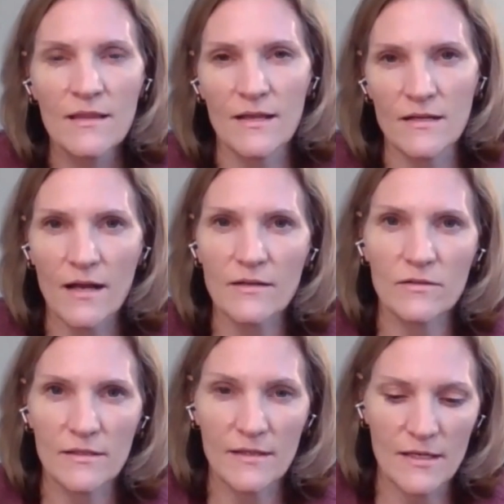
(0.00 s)
they
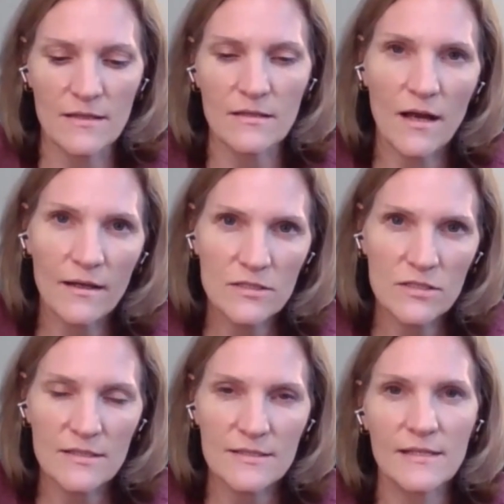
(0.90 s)
need the knowledge
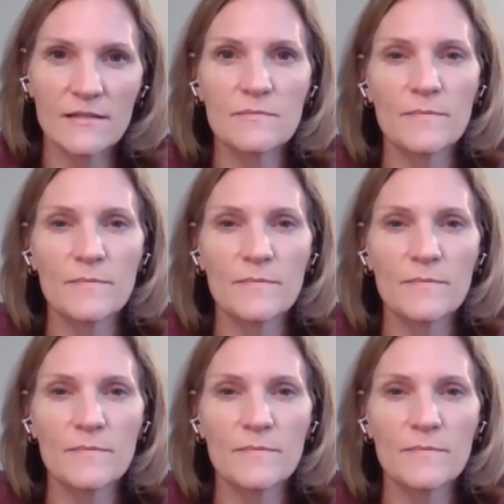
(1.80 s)
and the skills,